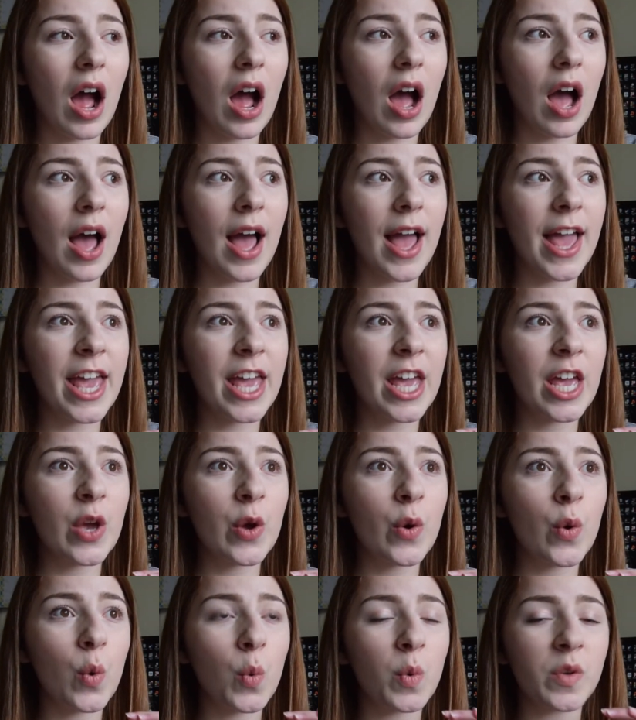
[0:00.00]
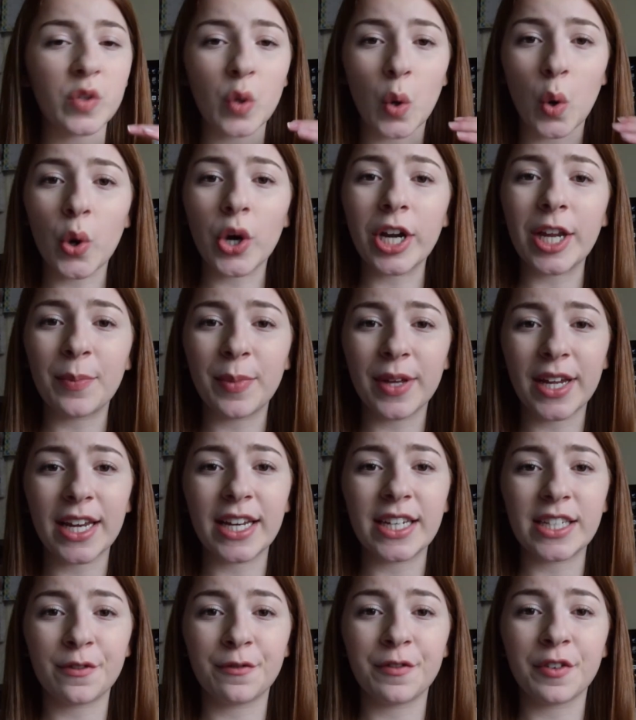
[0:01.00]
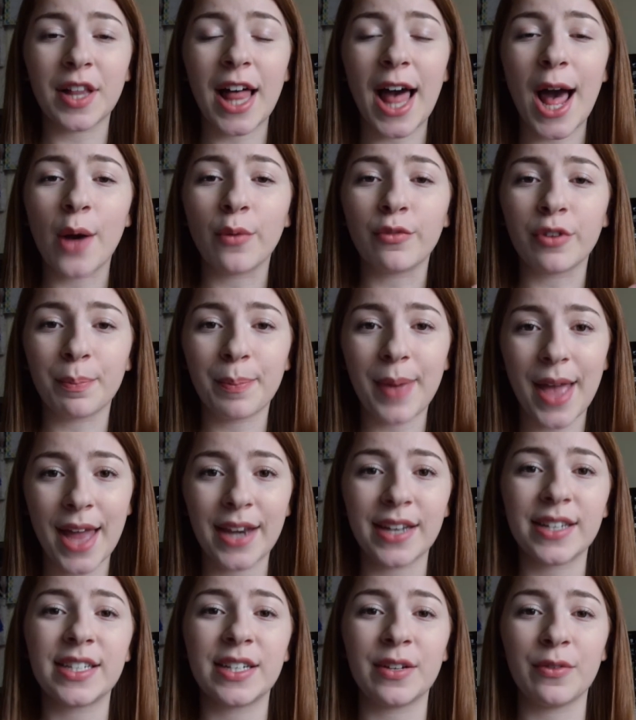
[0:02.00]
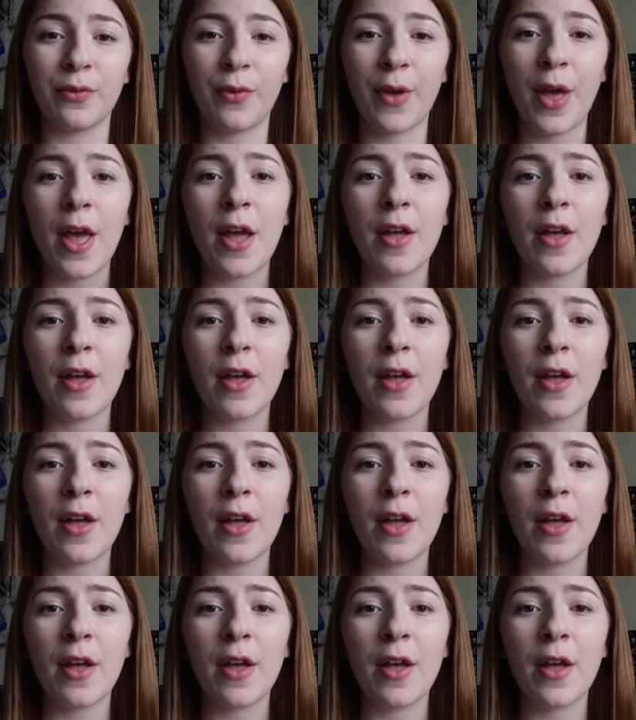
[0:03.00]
I was already beginning to feel how repetitive